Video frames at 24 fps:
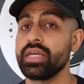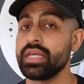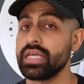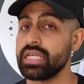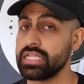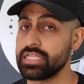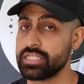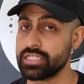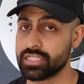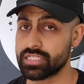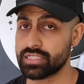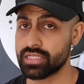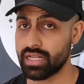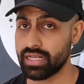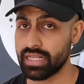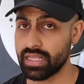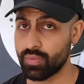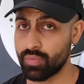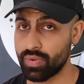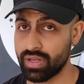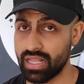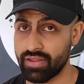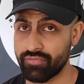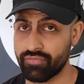he just done
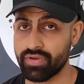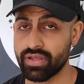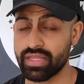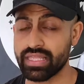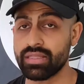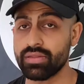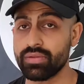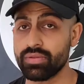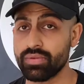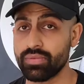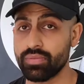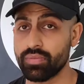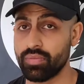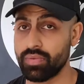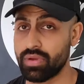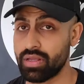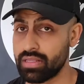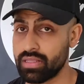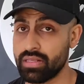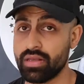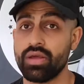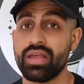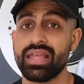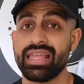it whenever
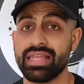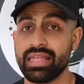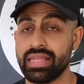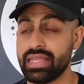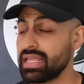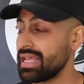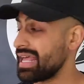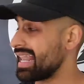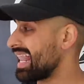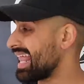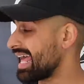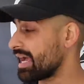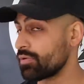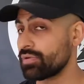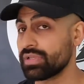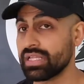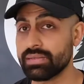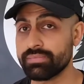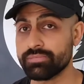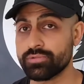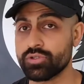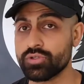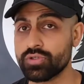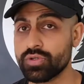it allowed
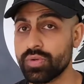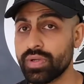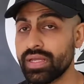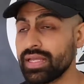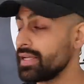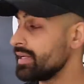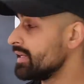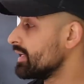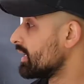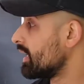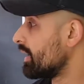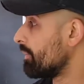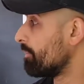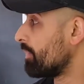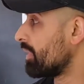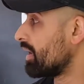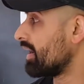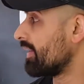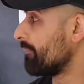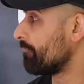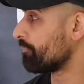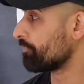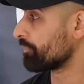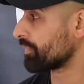him to do it.
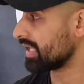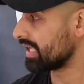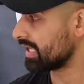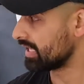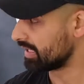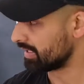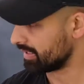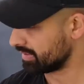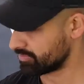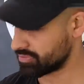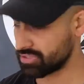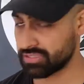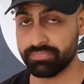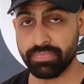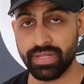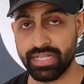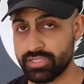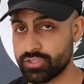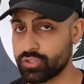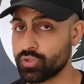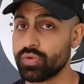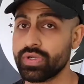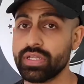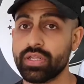But just
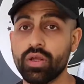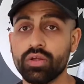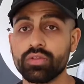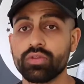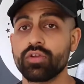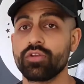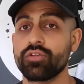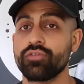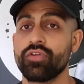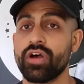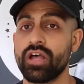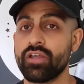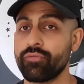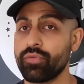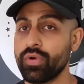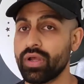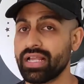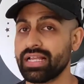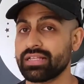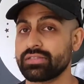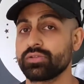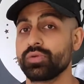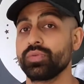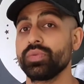made sure he got those 5
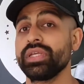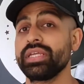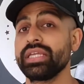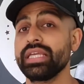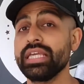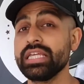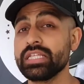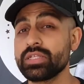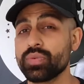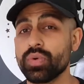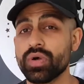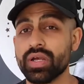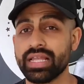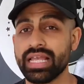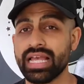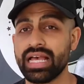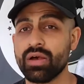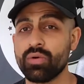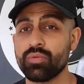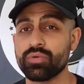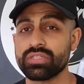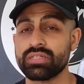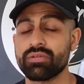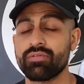workouts a week. Each
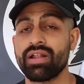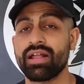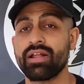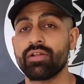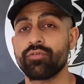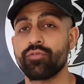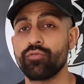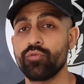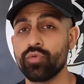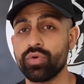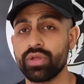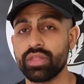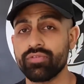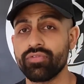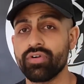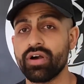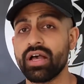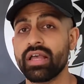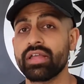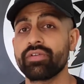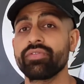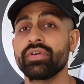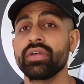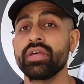workout was around
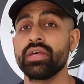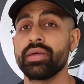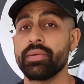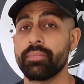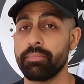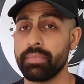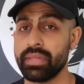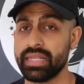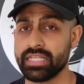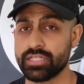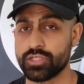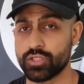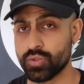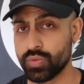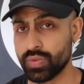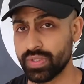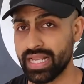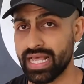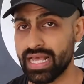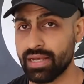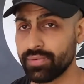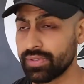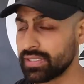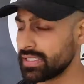45 minutes to an
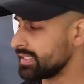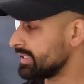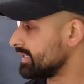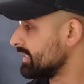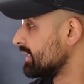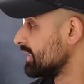hour.